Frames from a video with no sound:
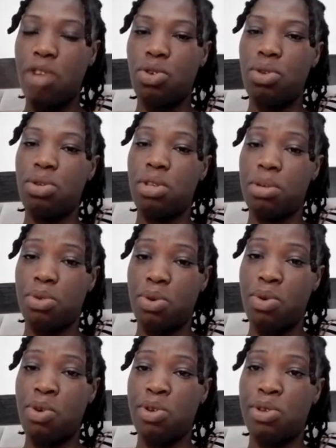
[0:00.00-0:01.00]
I told you
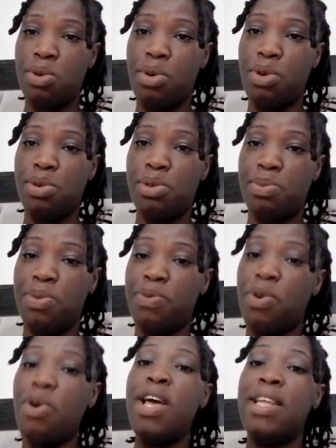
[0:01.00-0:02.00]
Streptococcus aureus
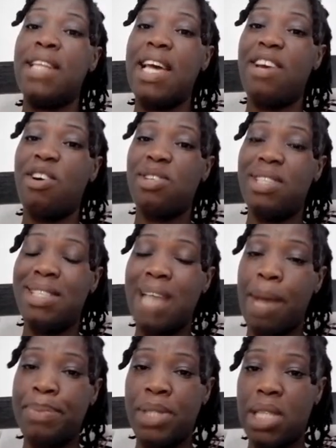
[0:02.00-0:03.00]
before, that it
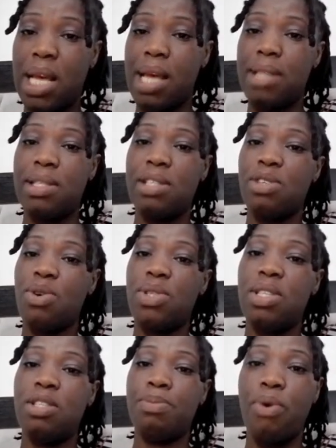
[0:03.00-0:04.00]
causes abscess, it
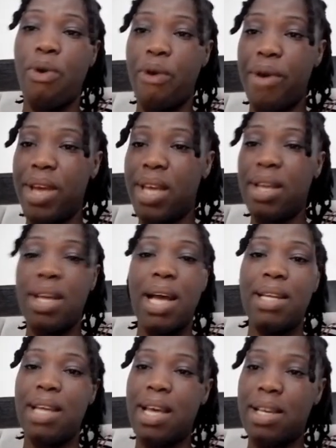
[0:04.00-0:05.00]
causes boil,
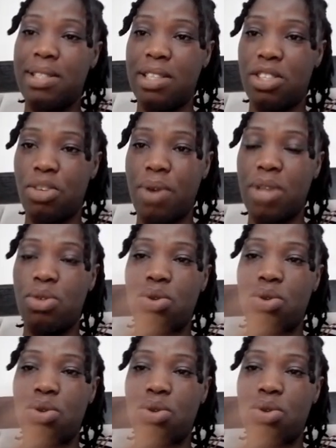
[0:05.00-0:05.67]
and etc.